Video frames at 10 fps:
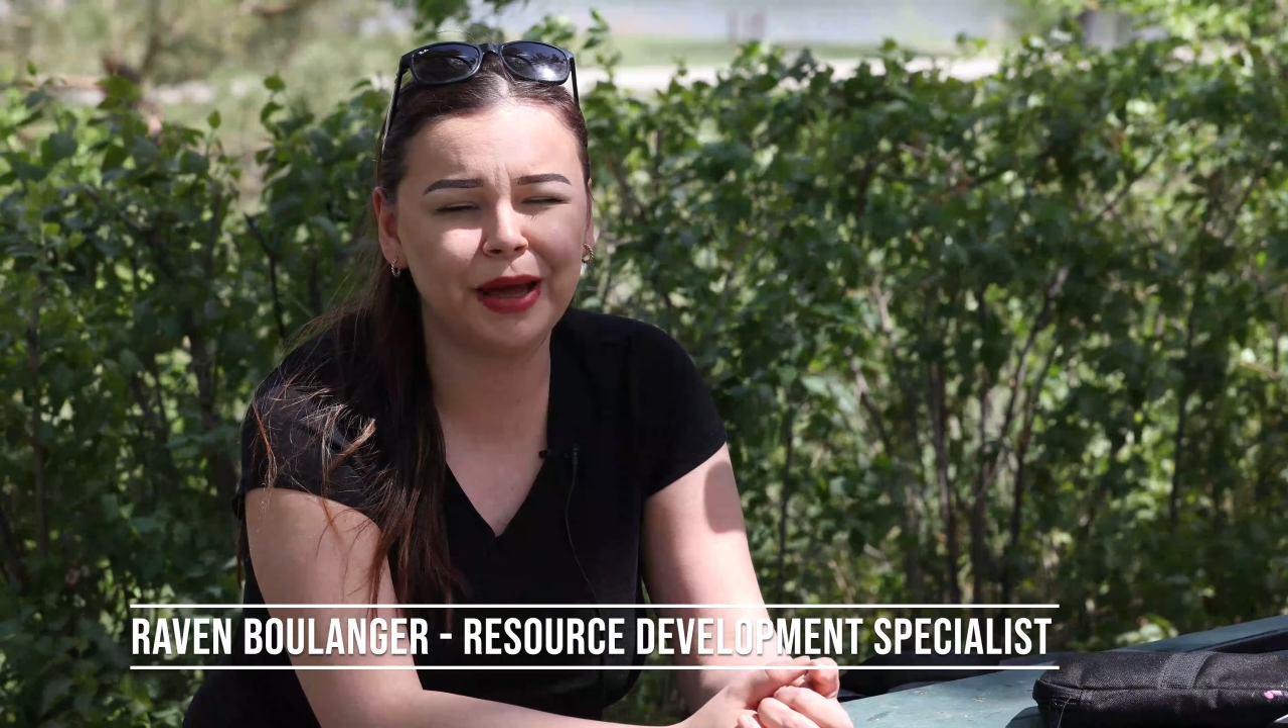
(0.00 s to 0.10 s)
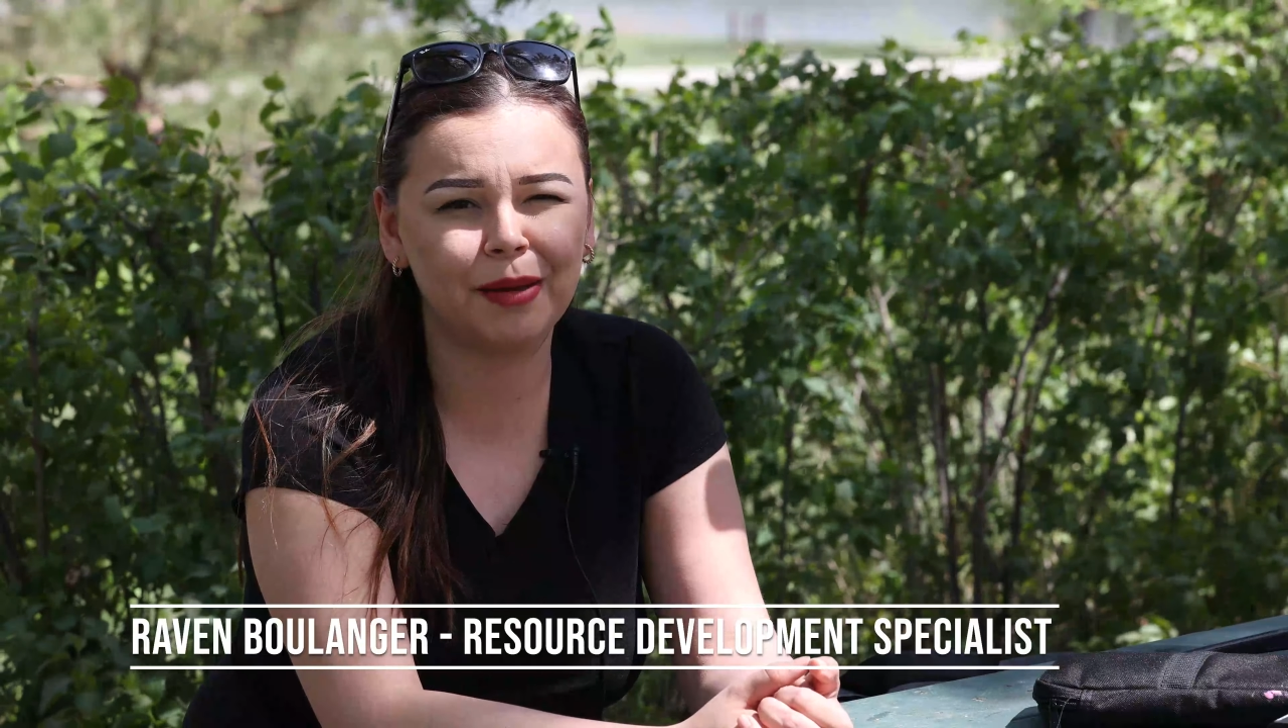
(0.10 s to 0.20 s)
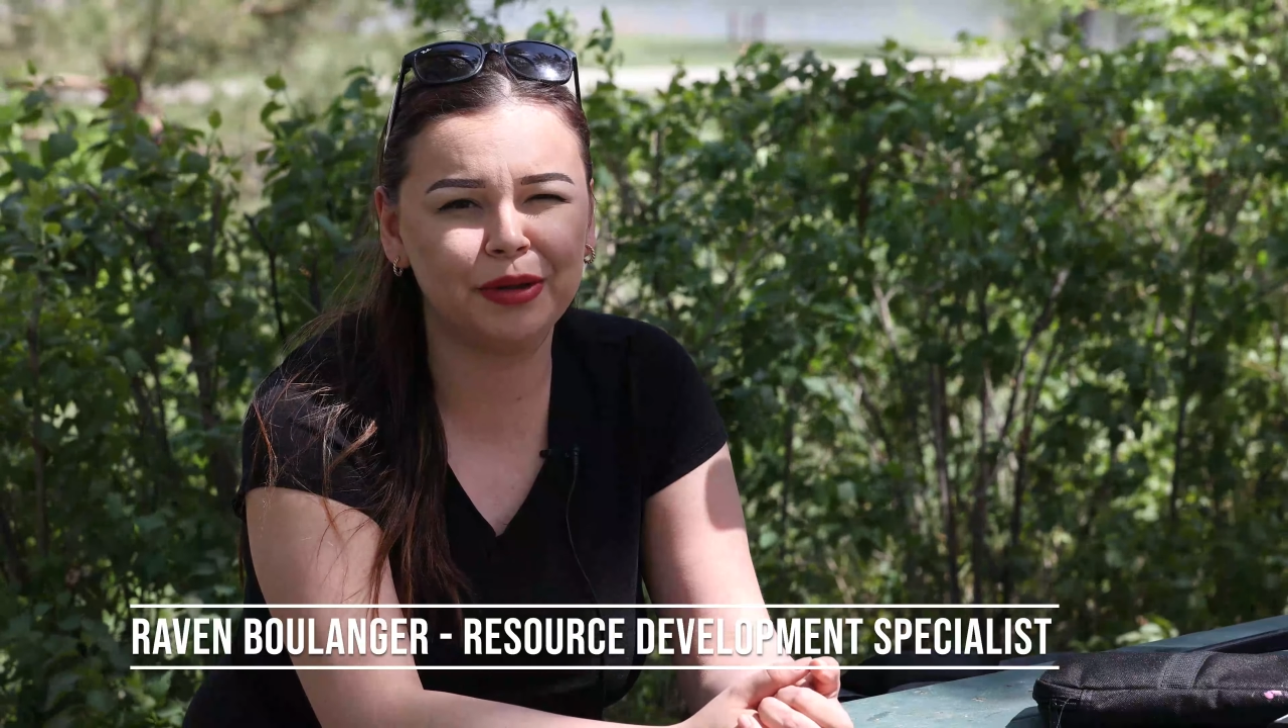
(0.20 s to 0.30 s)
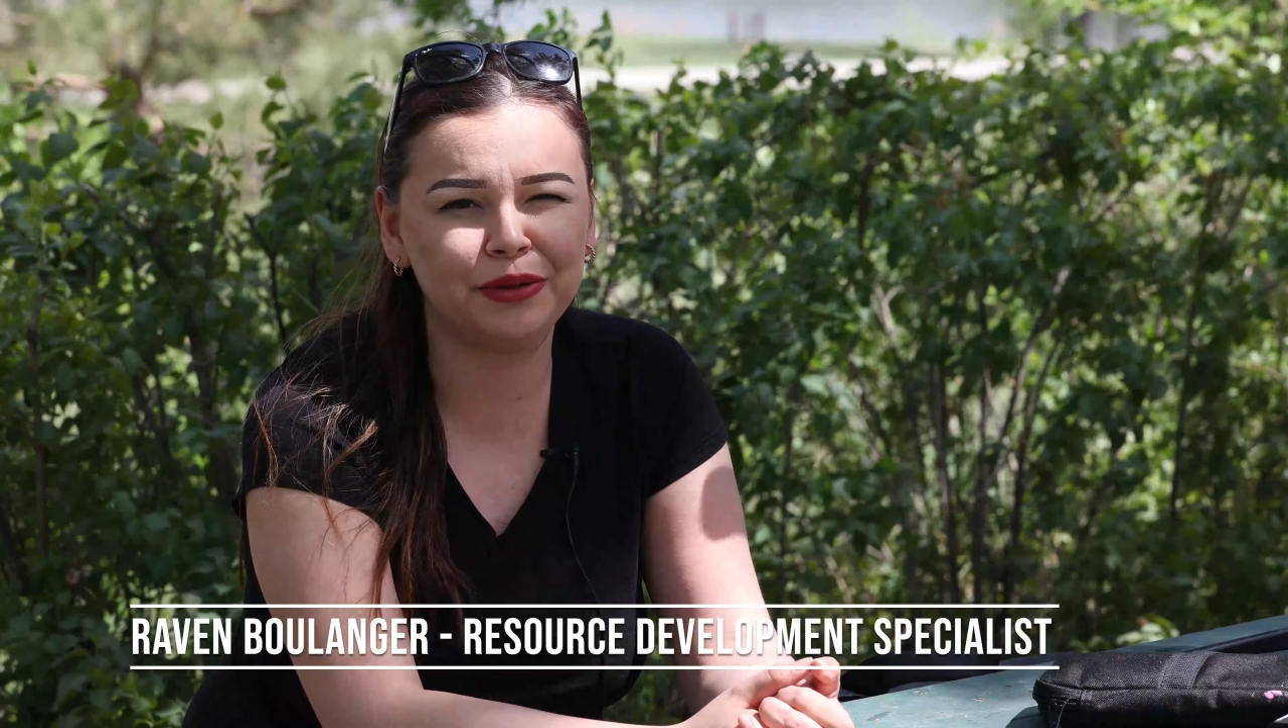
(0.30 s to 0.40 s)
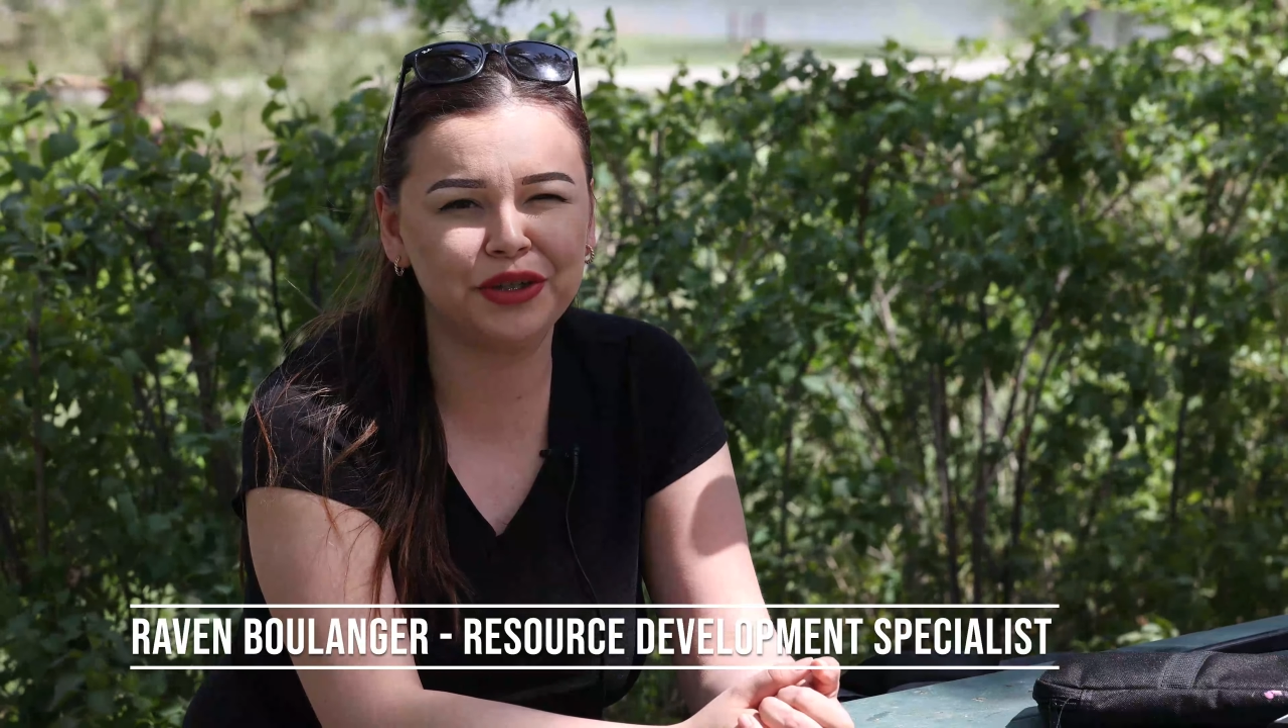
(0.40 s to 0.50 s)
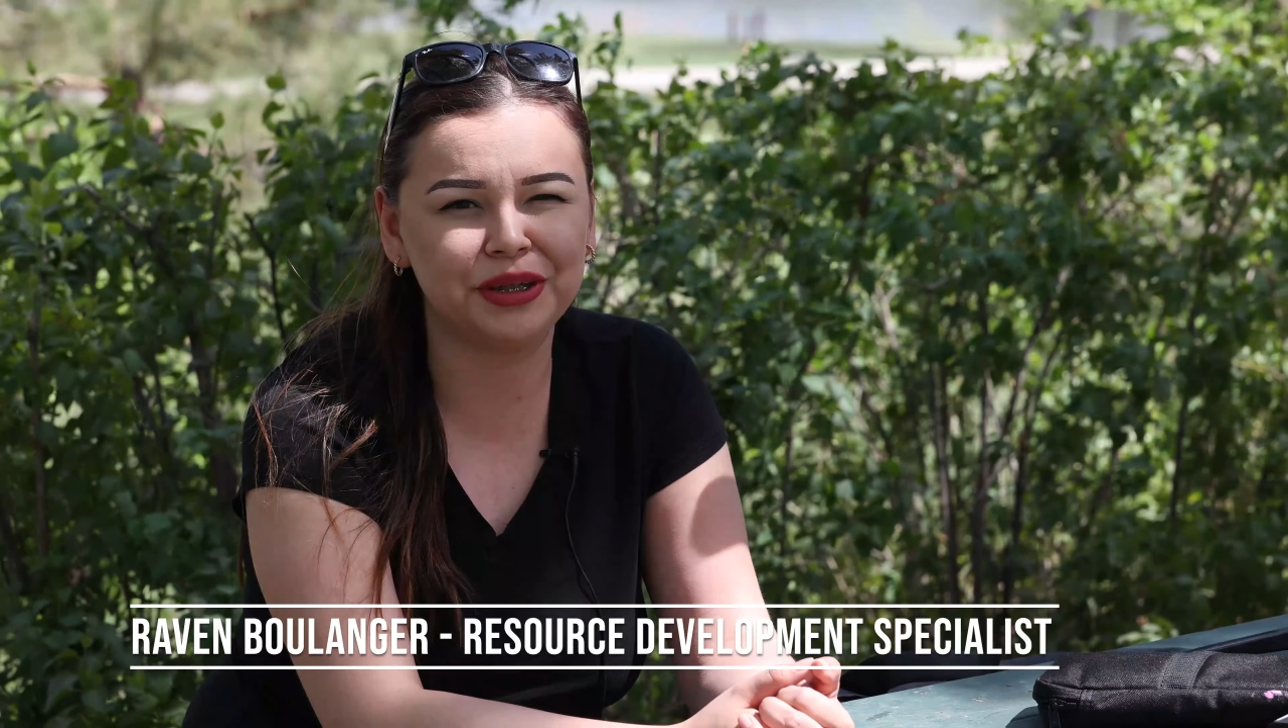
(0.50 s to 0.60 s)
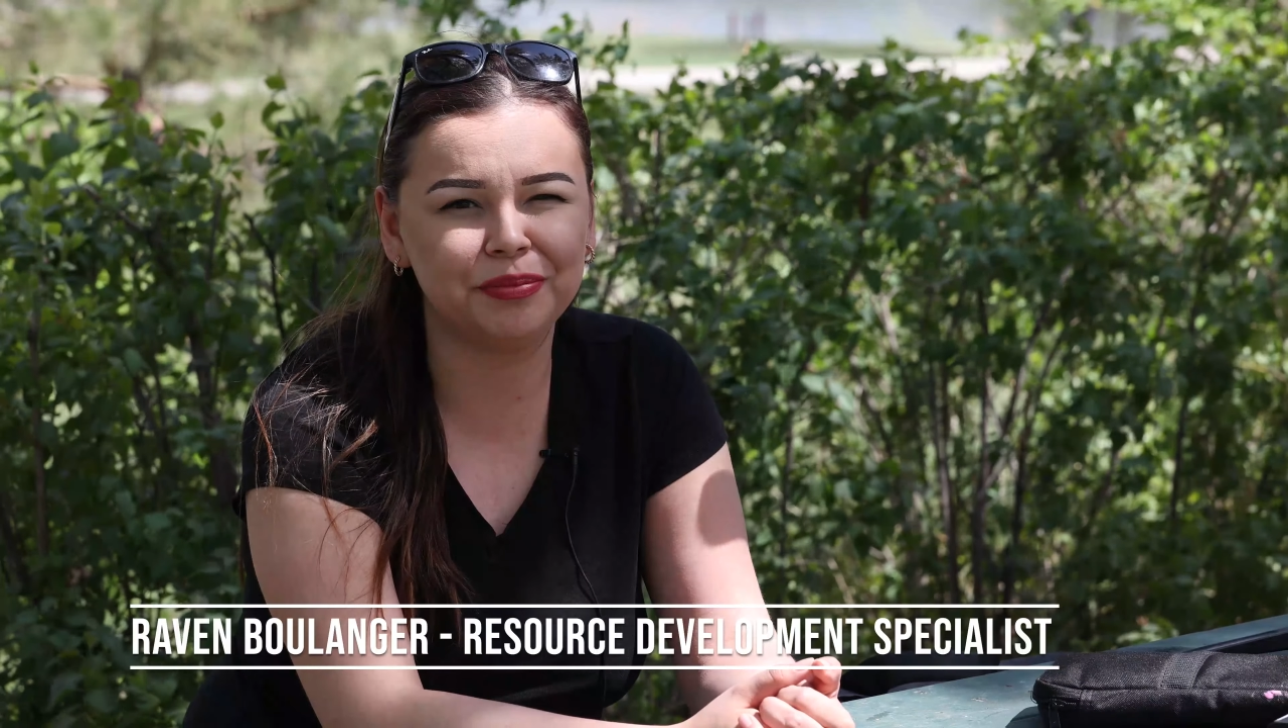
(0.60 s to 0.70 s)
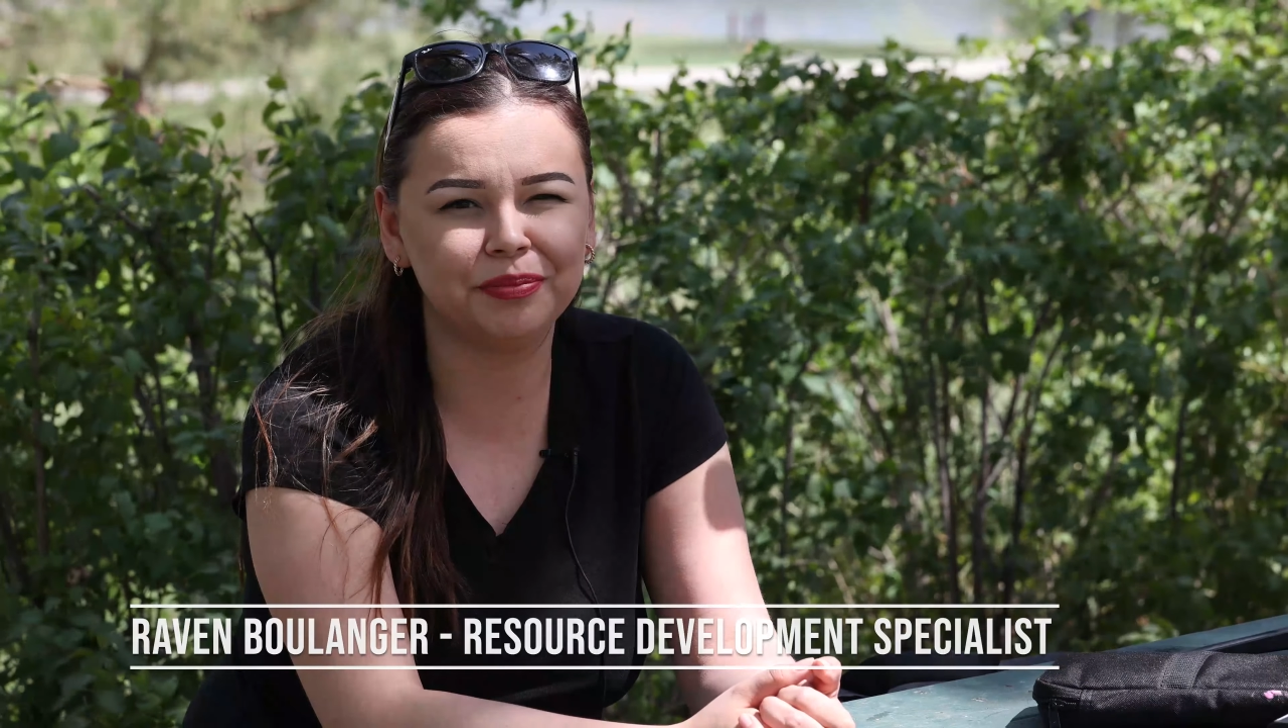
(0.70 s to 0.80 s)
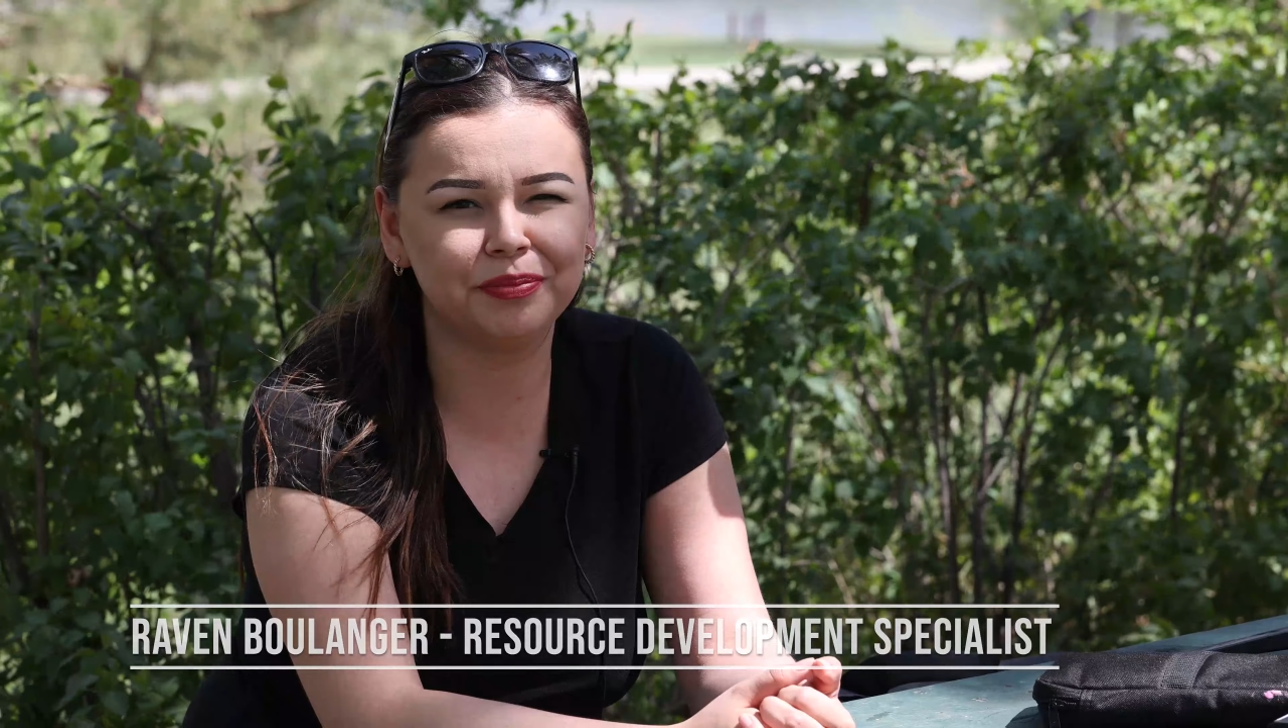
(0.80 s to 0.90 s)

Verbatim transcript: Abinoojii.